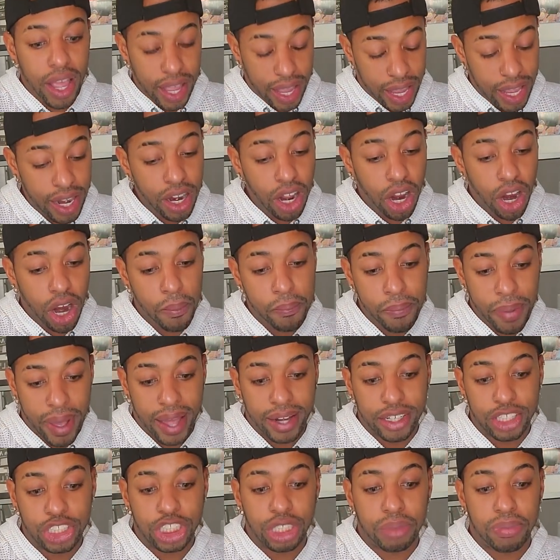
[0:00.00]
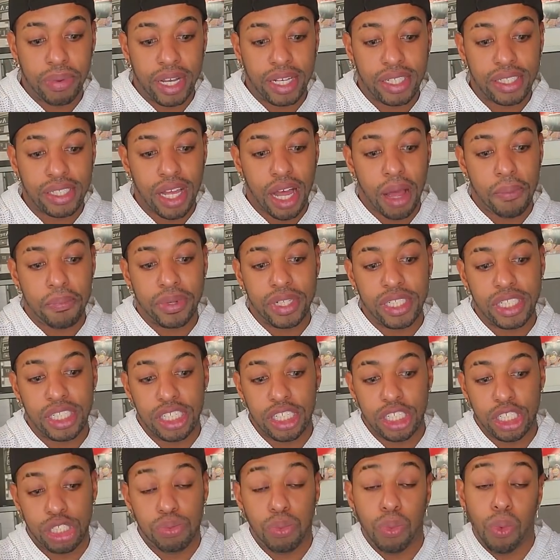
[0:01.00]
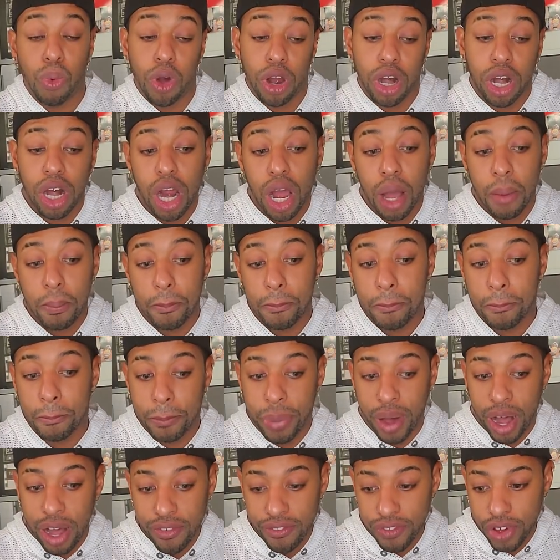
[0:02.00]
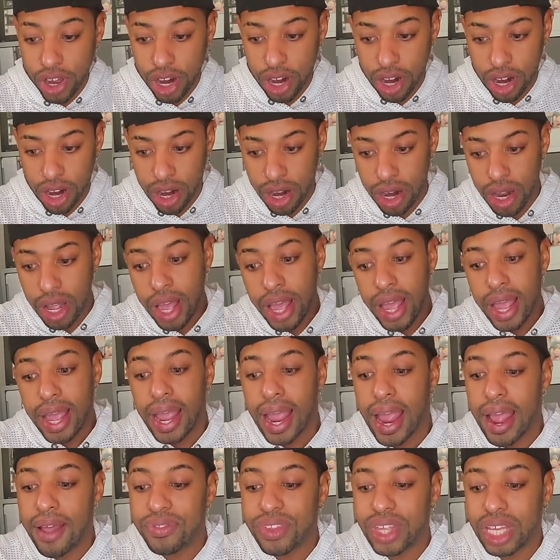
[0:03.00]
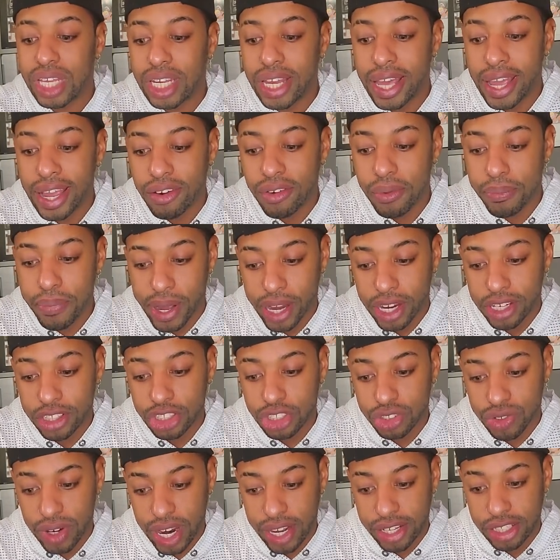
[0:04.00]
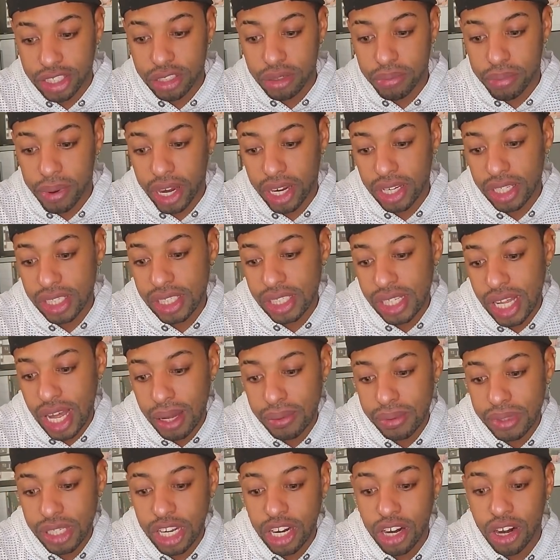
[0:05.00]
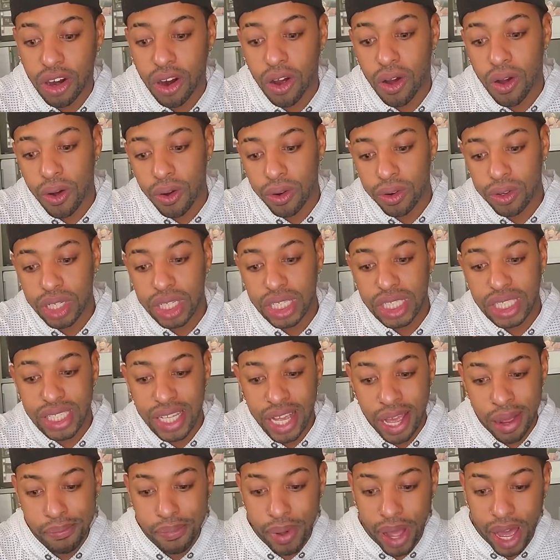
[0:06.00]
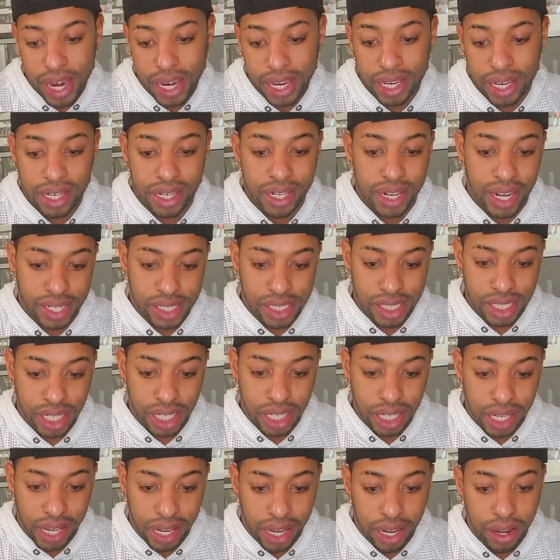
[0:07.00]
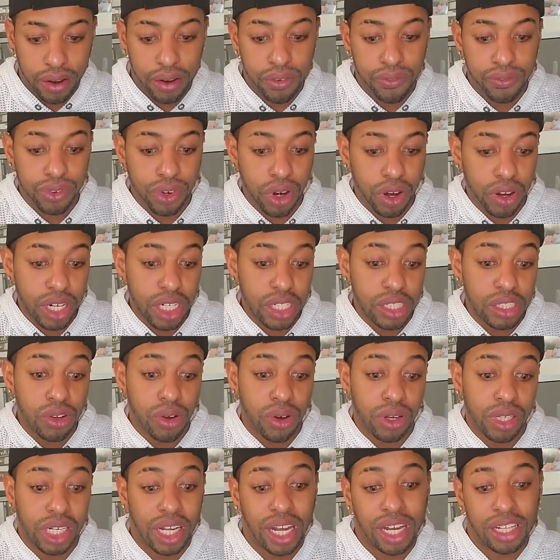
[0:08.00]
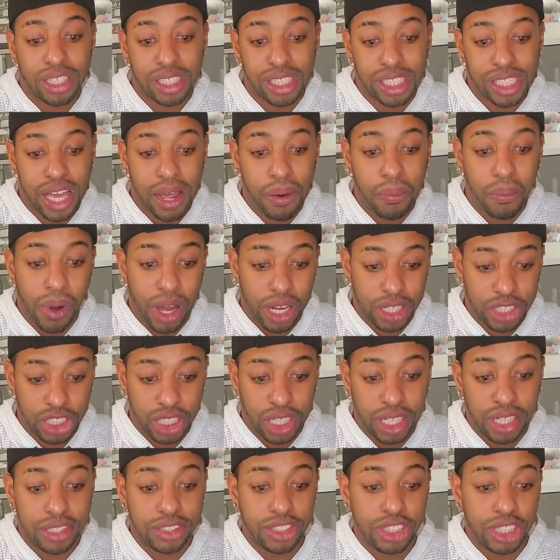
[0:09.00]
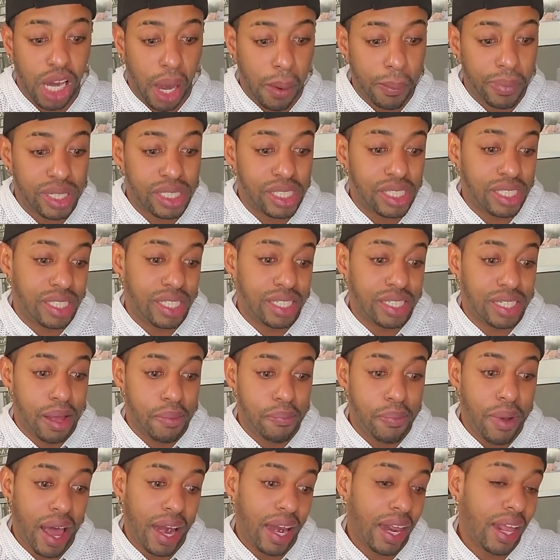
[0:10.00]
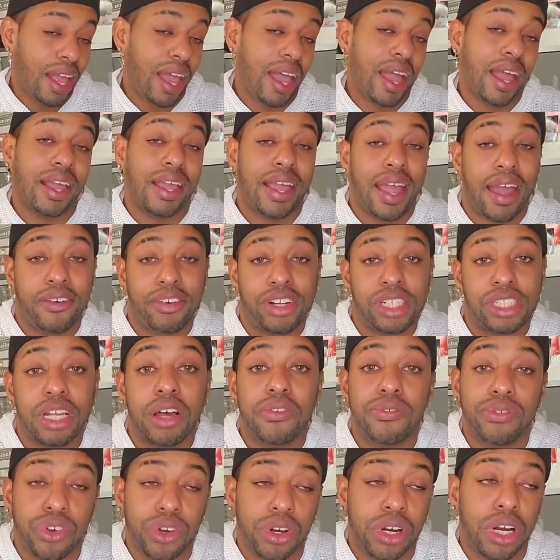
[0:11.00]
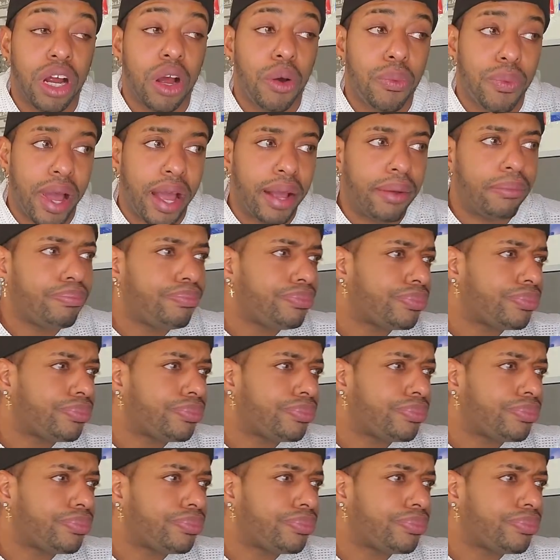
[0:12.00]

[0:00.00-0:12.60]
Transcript: In her bed, she wakes up and sees water above her. In the lake, Rebecca drowns. Rebecca sobs at her own dead body next to the lake. Flora is on the other side watching. Jamie sees the dead body and carries Flora away.